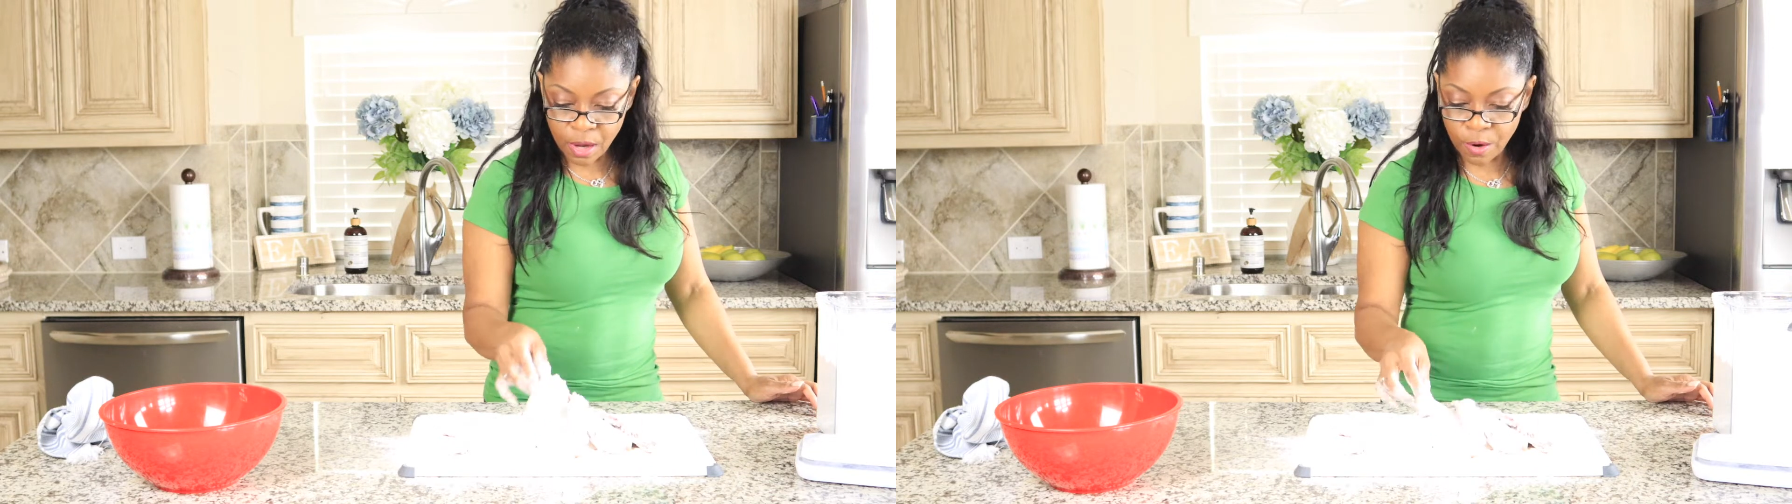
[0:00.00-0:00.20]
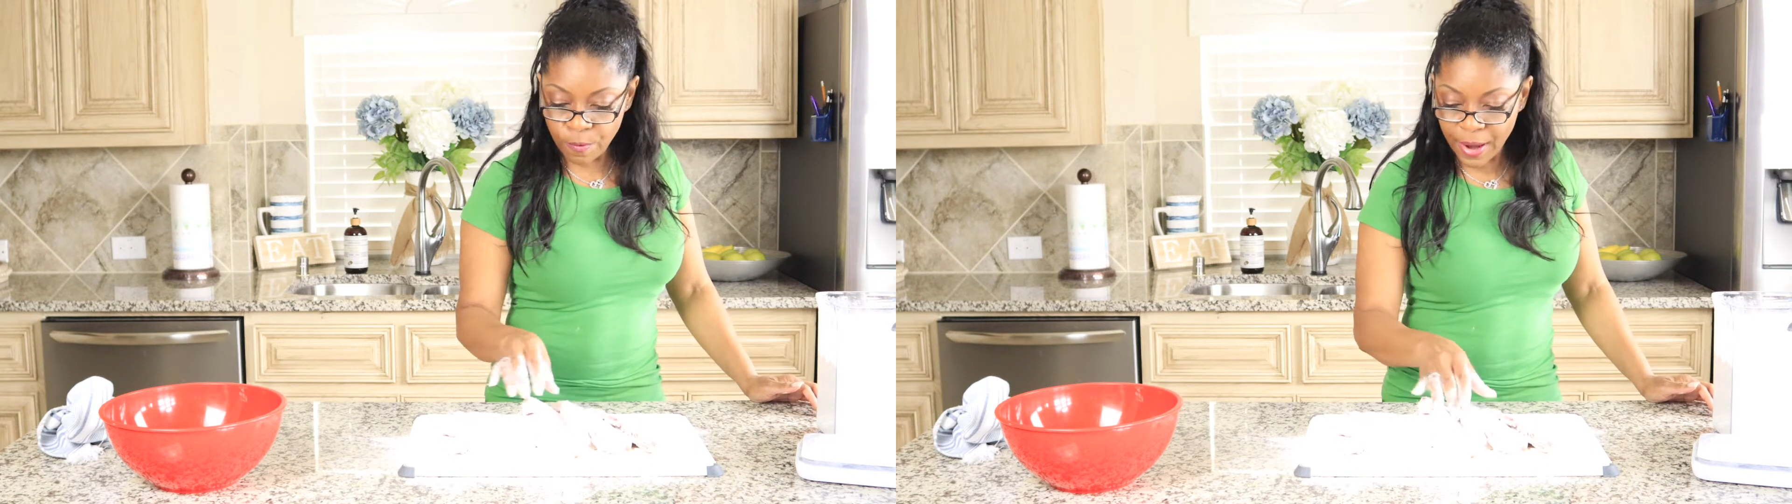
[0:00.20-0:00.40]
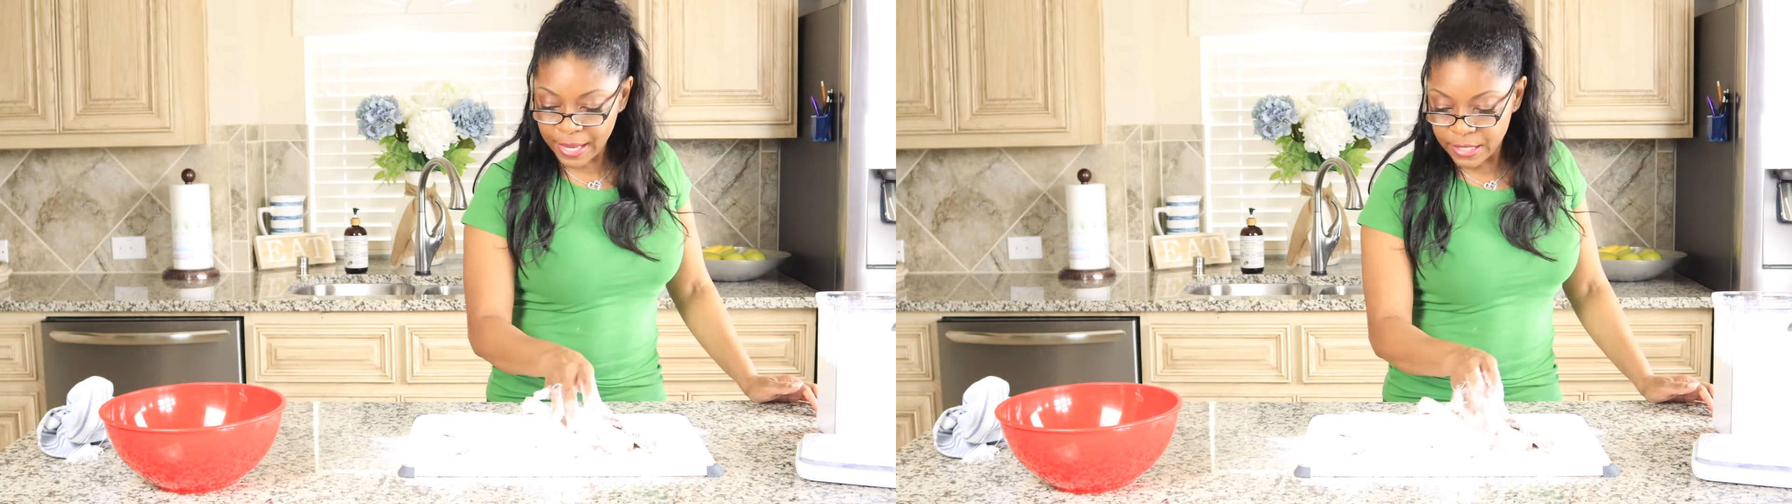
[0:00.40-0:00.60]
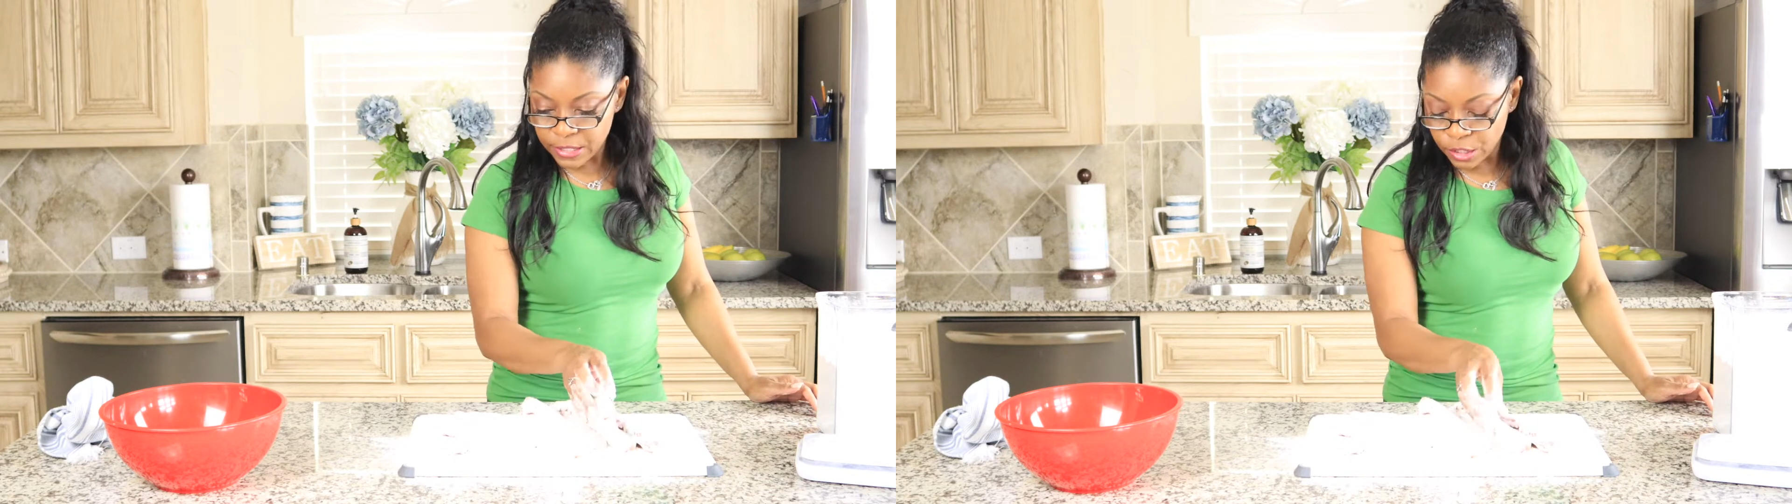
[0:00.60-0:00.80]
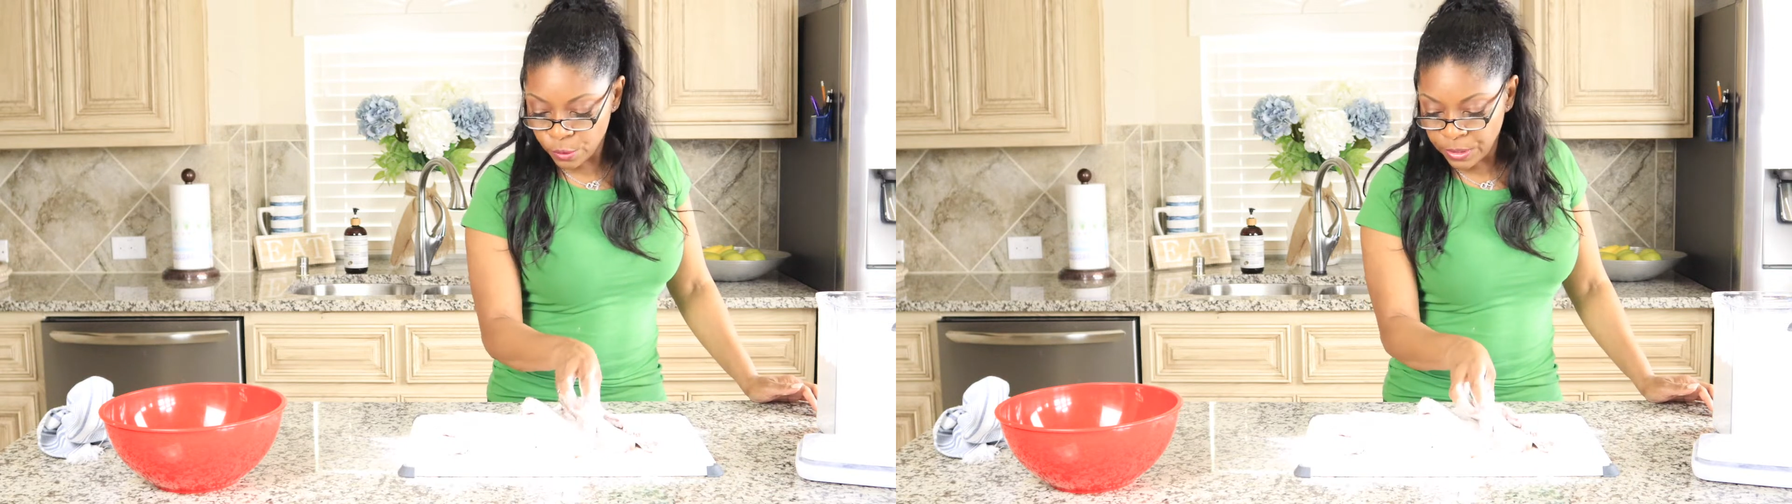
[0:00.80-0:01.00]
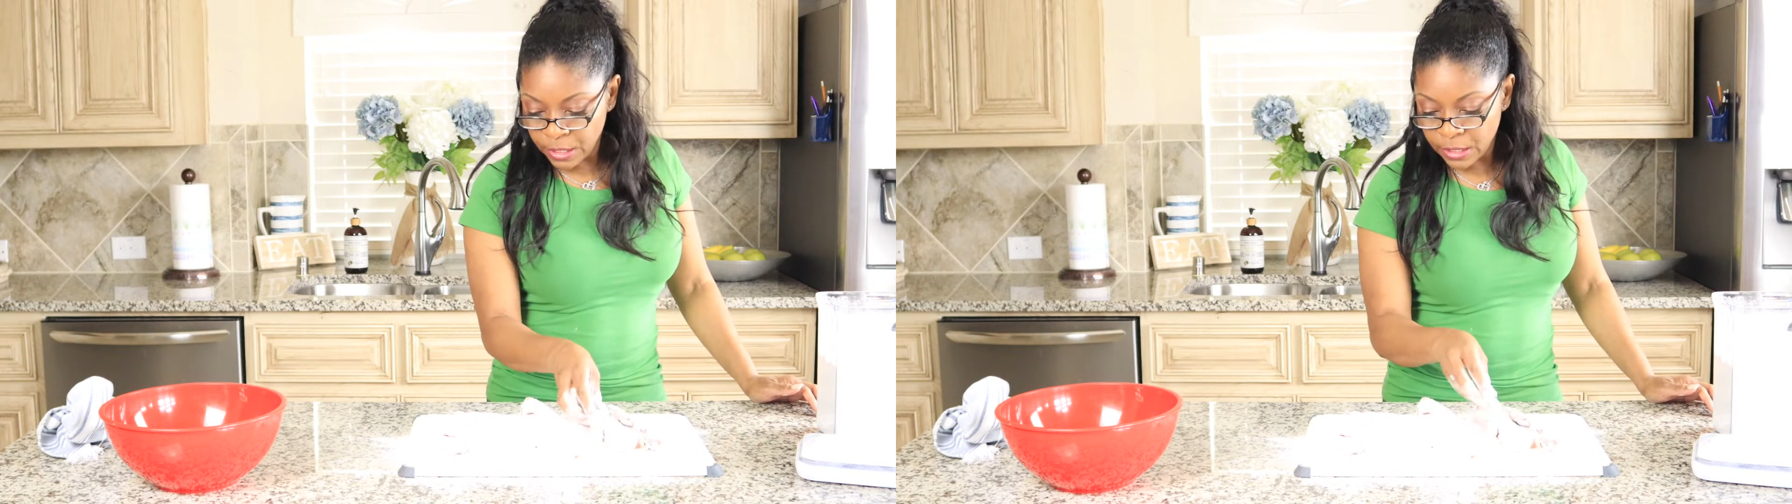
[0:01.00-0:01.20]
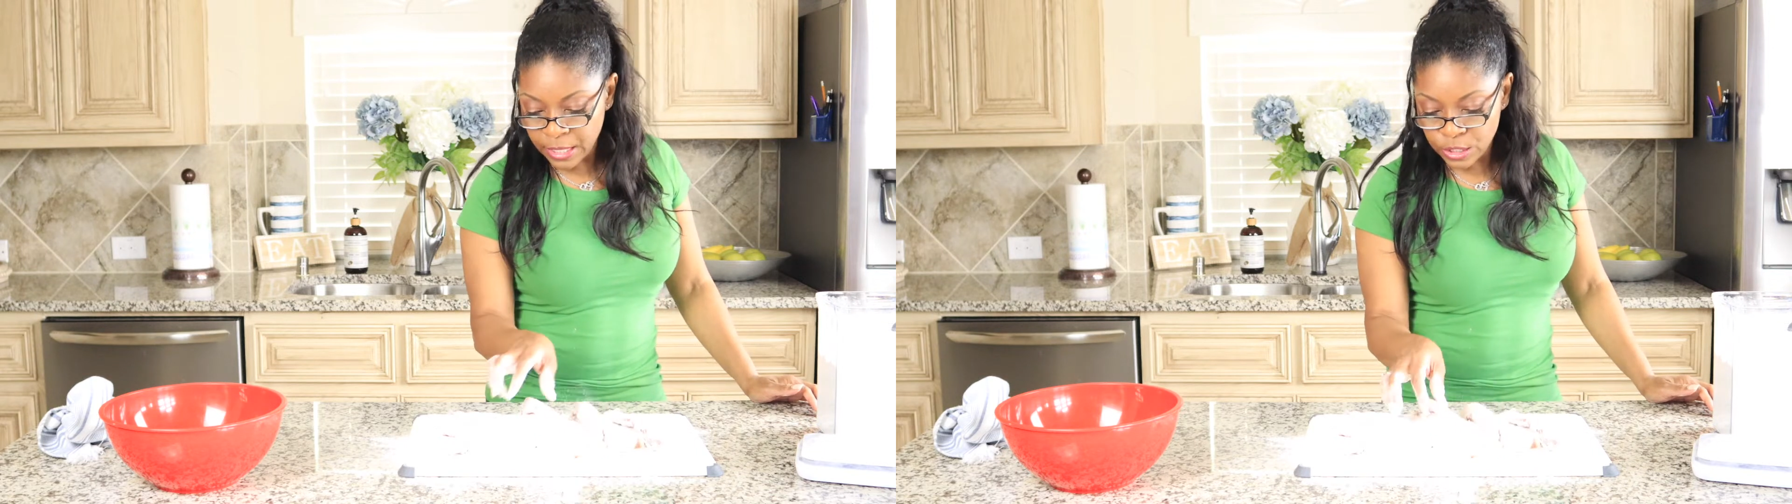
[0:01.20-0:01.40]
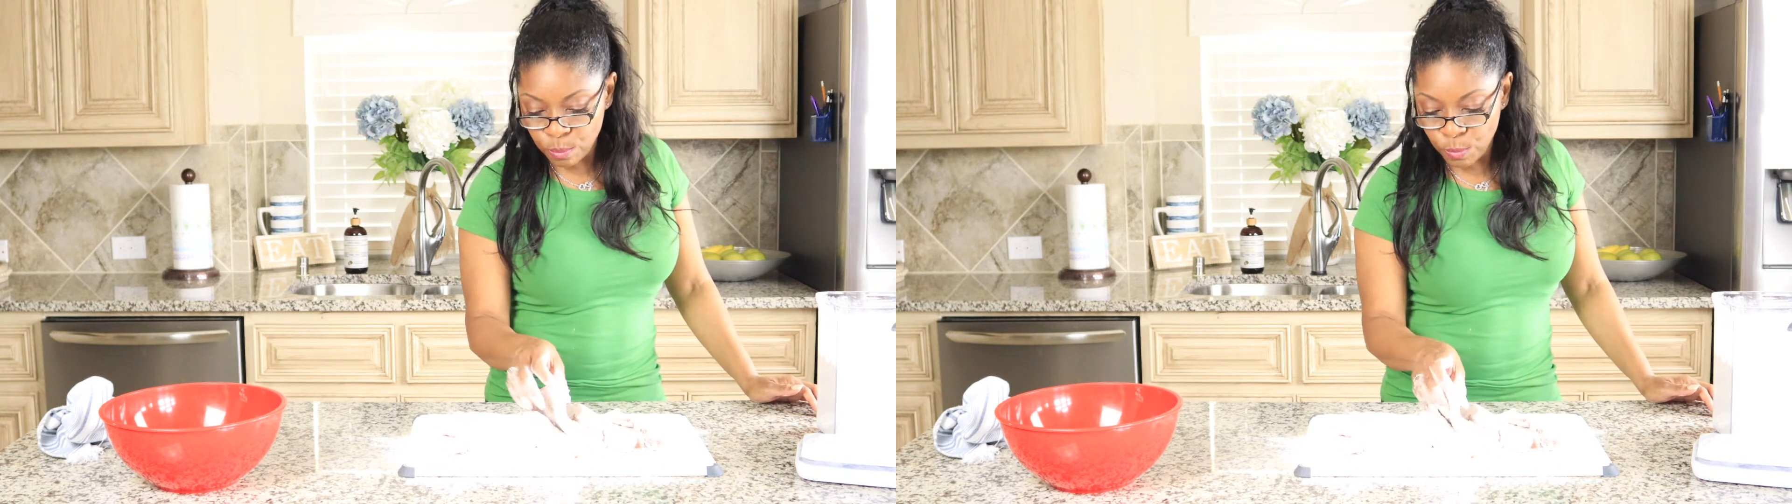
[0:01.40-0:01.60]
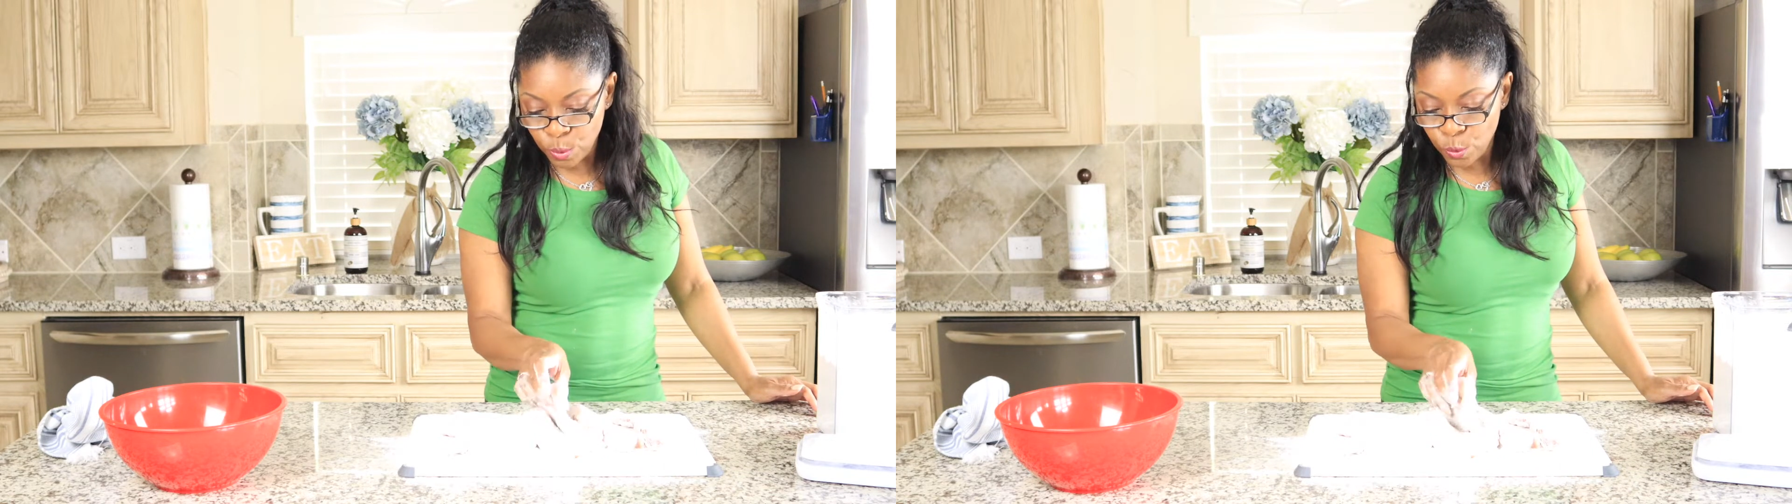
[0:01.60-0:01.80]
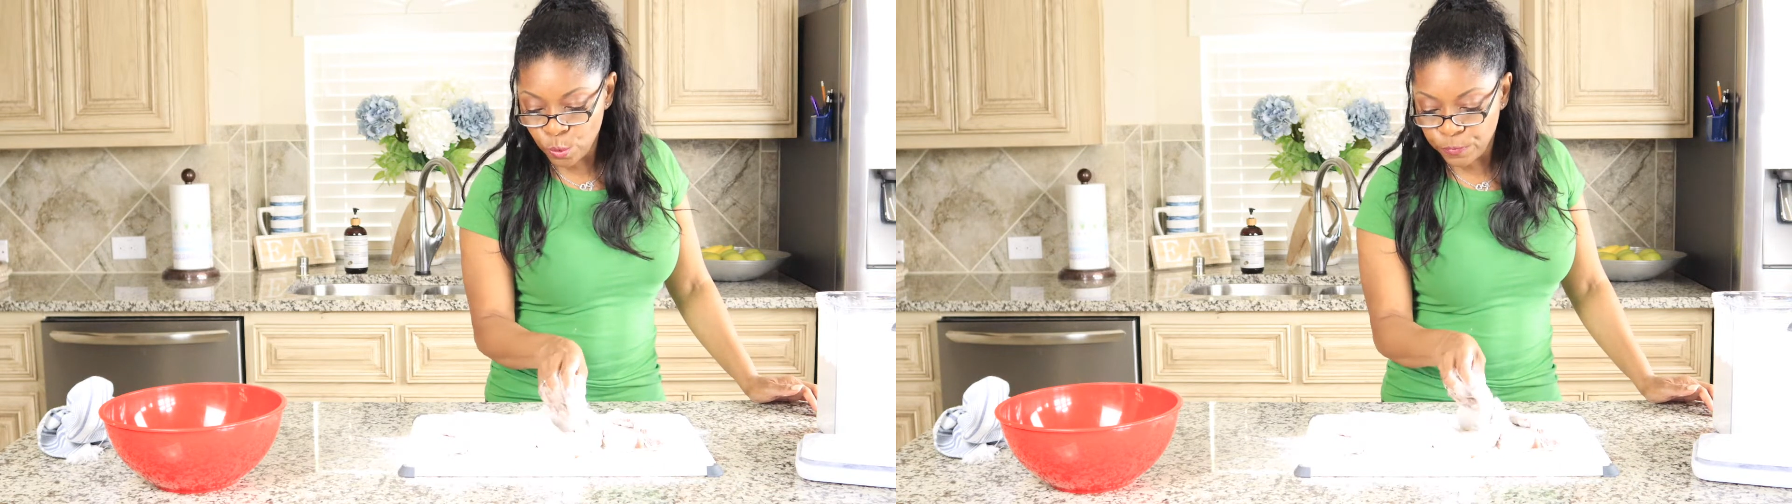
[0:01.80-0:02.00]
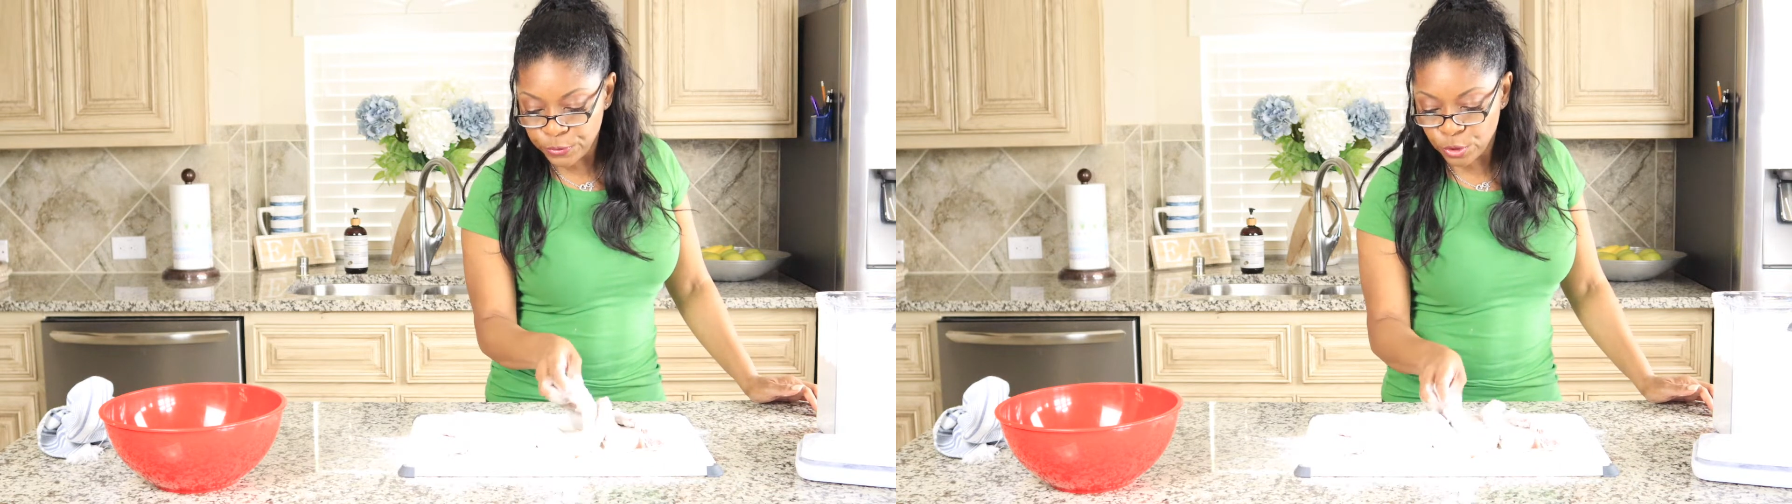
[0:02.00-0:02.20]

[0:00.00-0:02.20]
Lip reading: All right, so then let's move